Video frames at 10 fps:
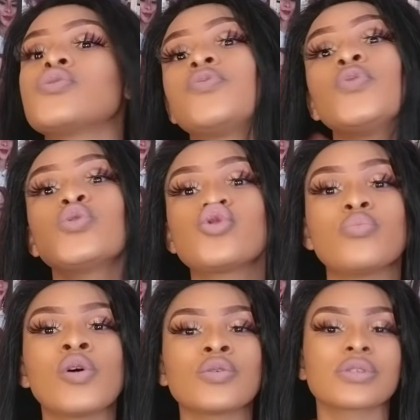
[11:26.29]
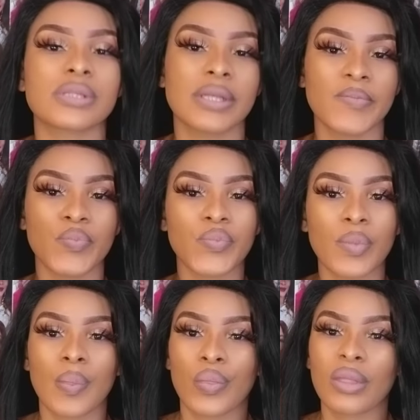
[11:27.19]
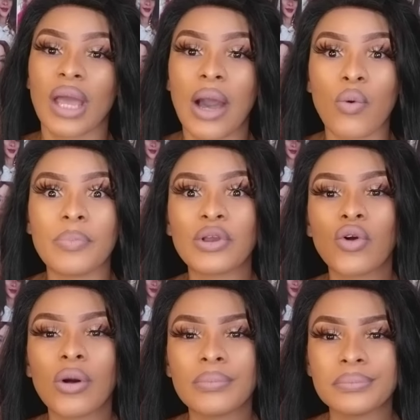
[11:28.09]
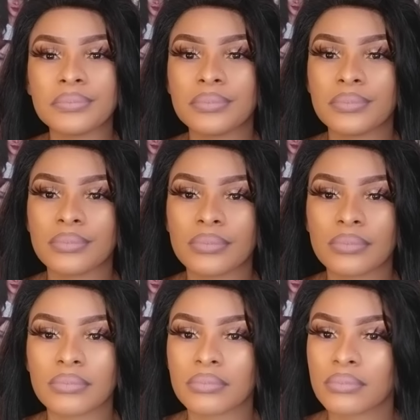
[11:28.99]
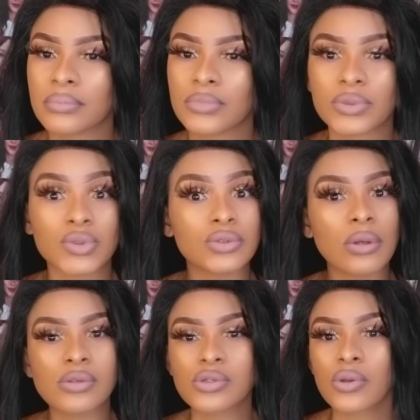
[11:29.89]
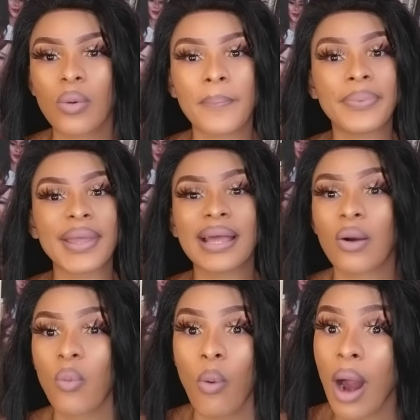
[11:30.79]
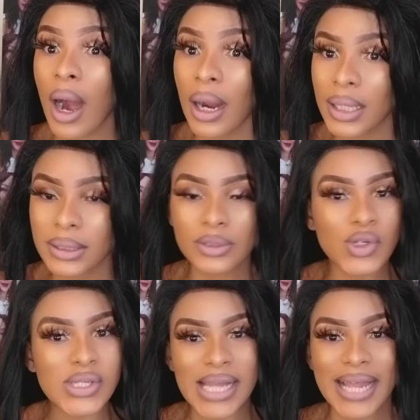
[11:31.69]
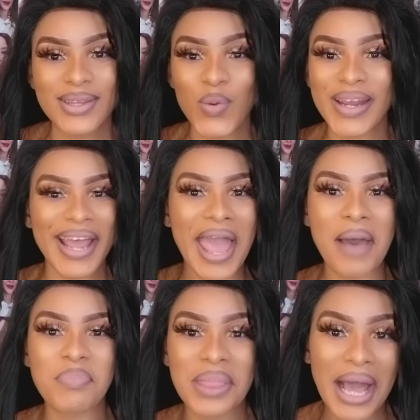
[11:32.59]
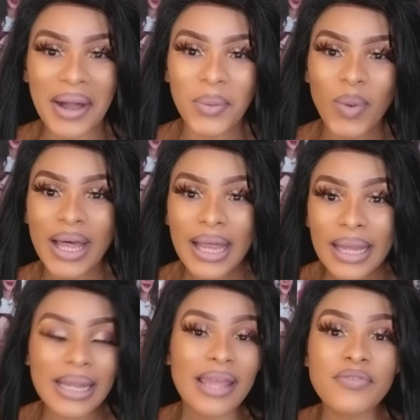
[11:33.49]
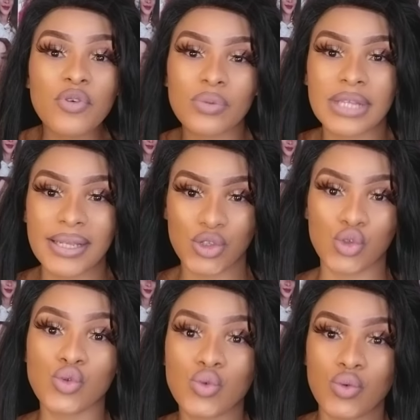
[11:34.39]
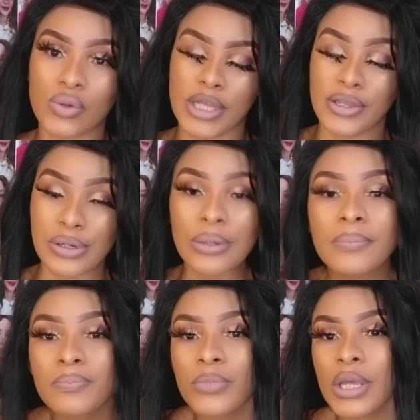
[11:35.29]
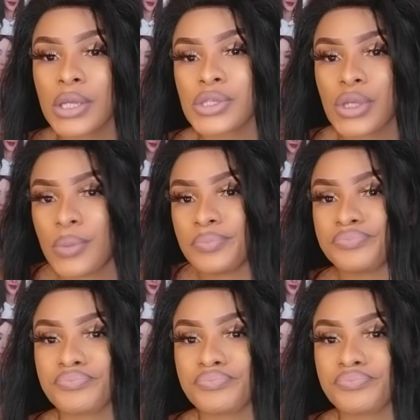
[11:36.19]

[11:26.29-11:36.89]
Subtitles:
full 2 months. I will become so big and wide, just like the way that I am now, like even times two, you know. So